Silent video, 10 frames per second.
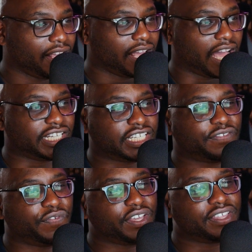I just
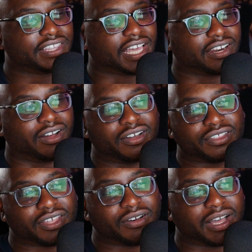feel that
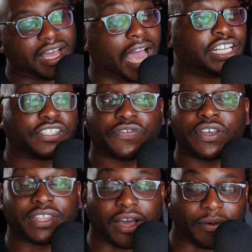although I just feel
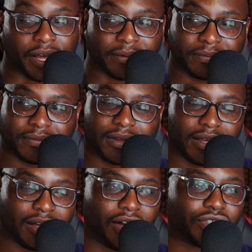that way,
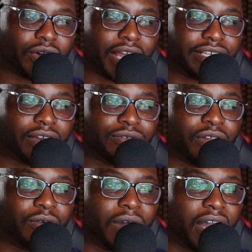although I don't know
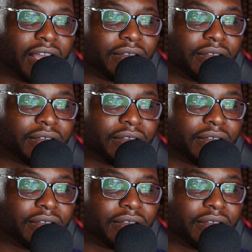why.